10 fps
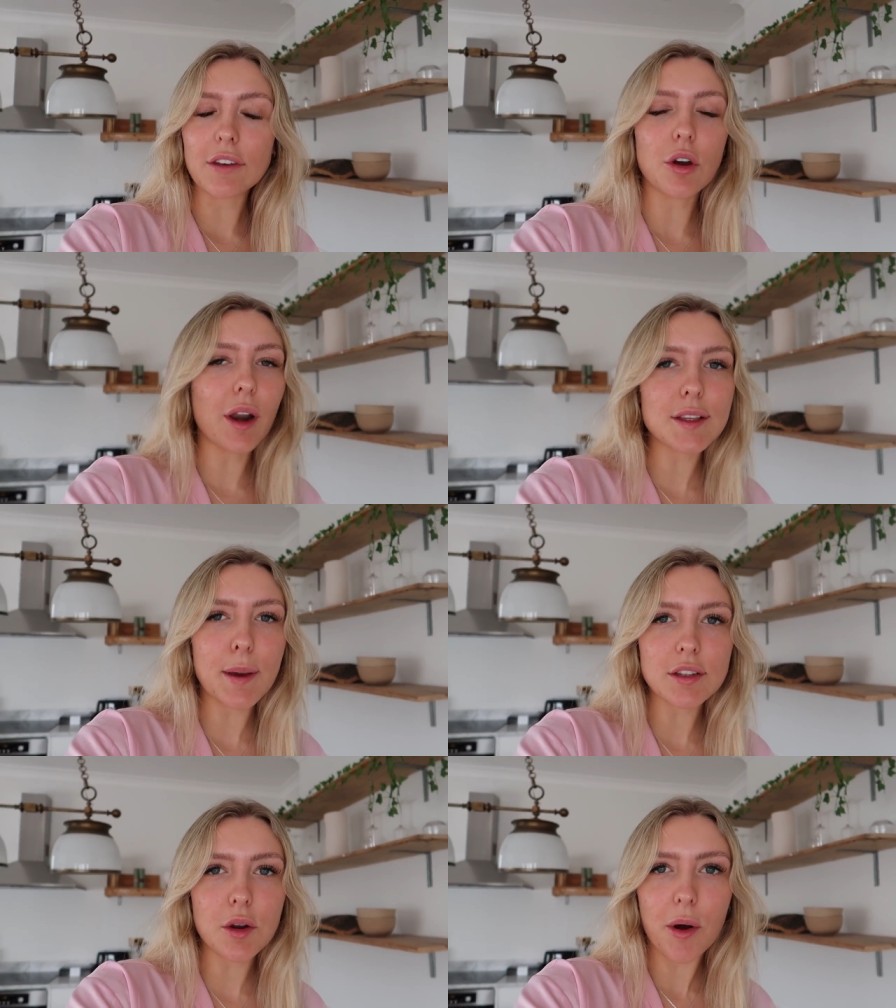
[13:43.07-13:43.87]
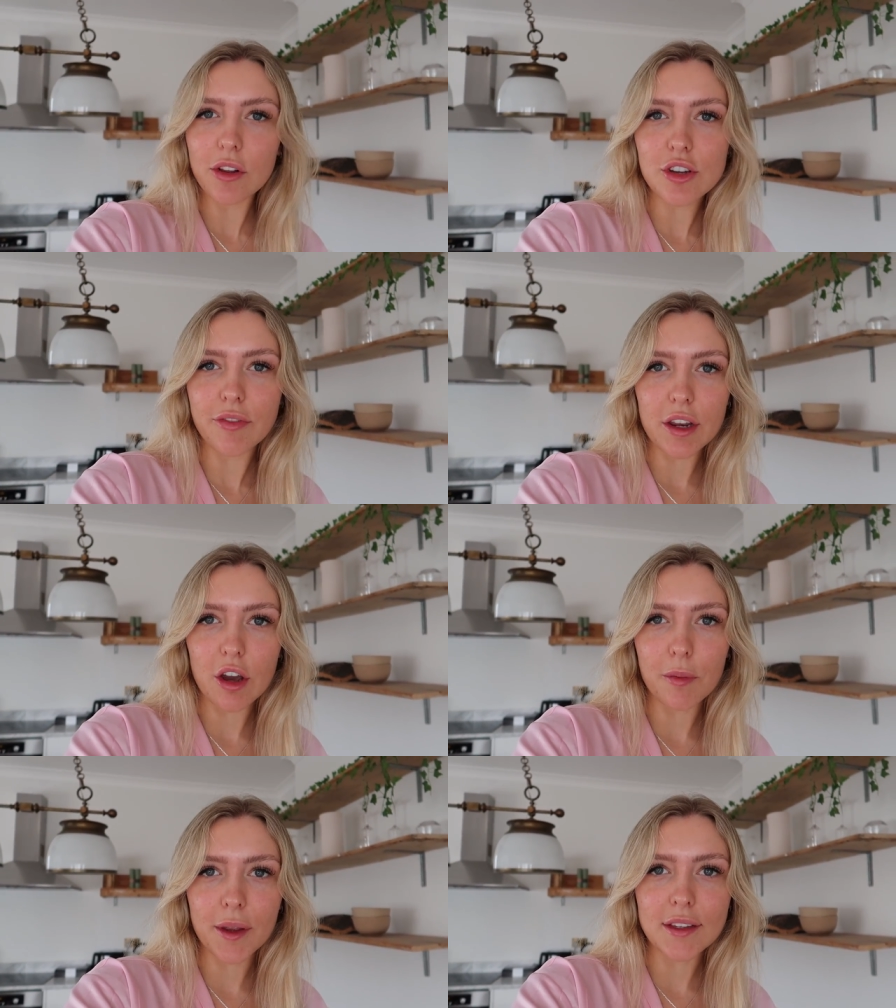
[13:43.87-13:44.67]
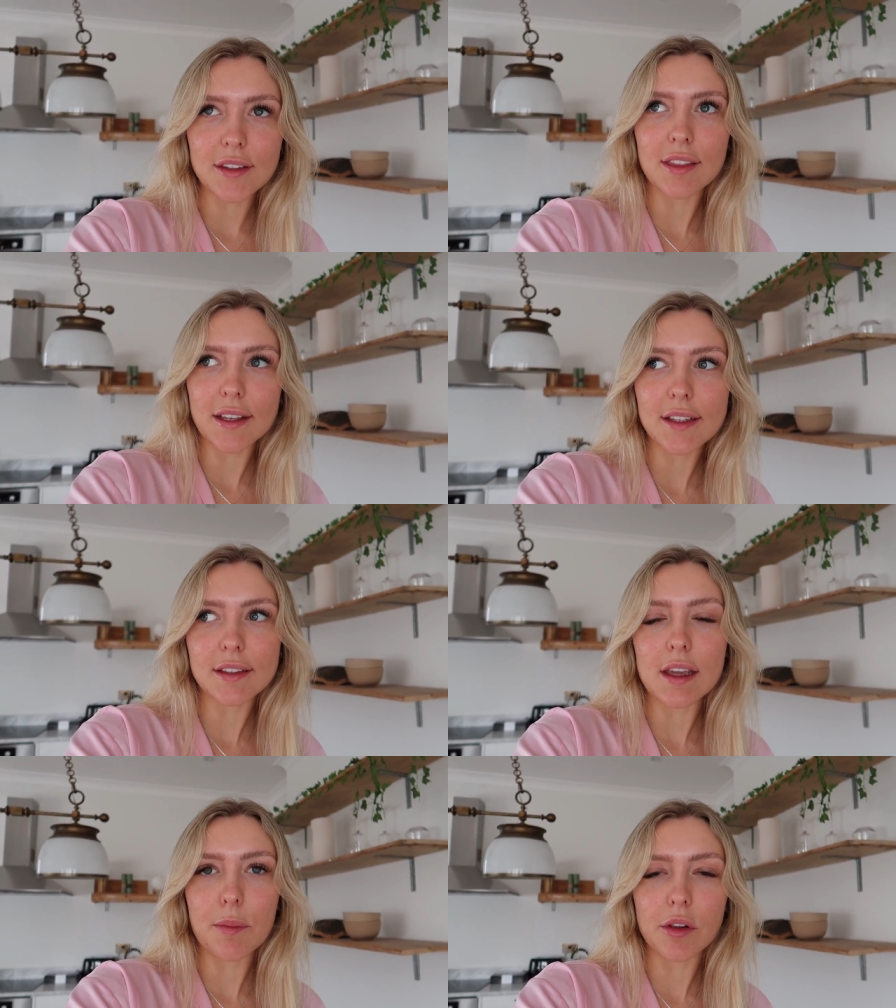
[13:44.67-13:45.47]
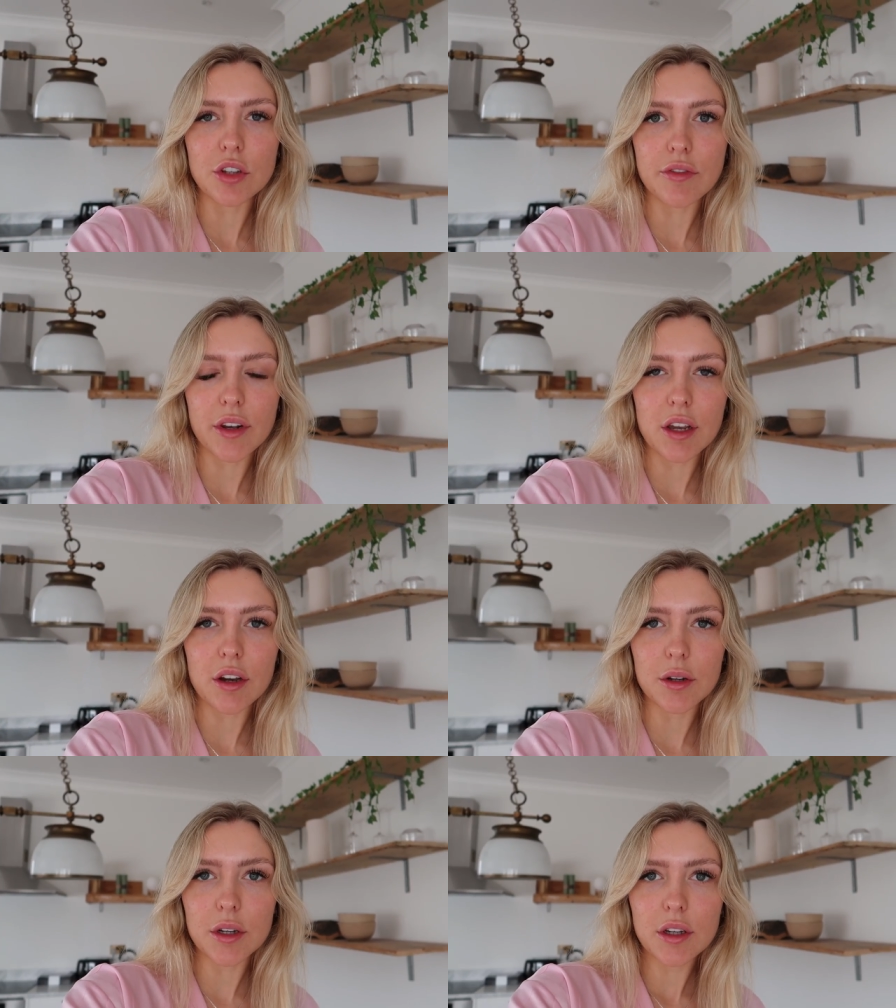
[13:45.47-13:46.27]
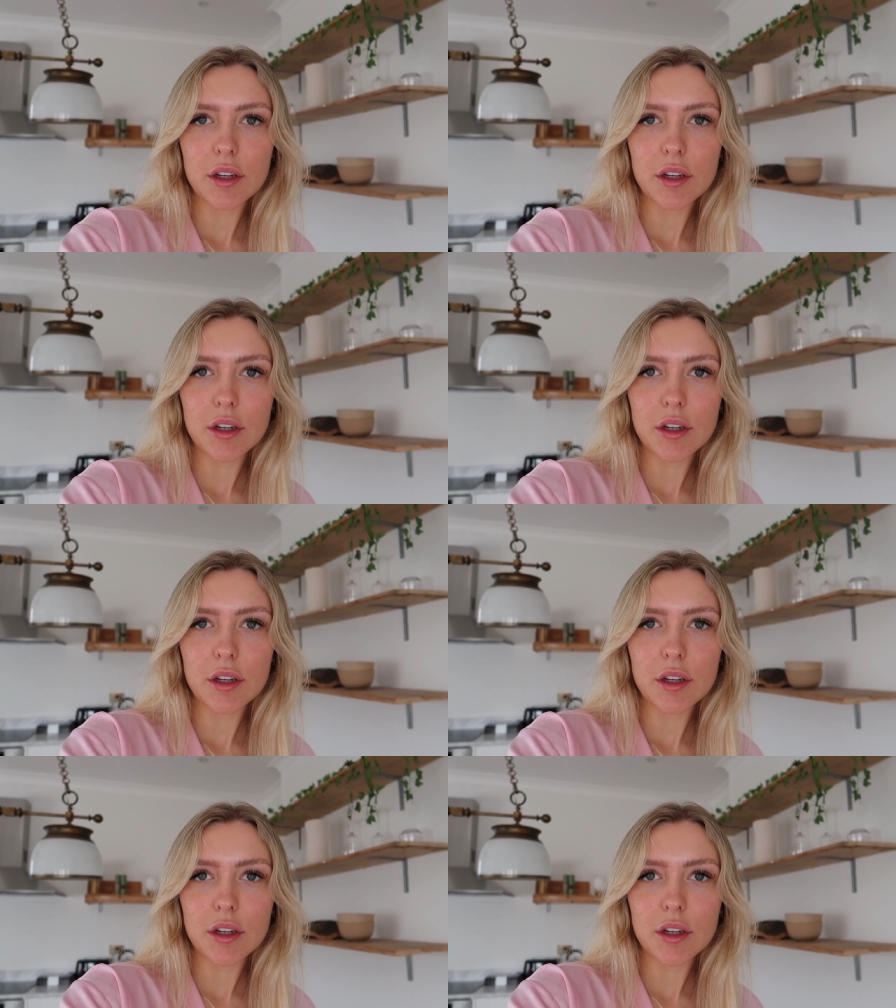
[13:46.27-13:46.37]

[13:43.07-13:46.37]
And don't expect an apology video because this is the apology video.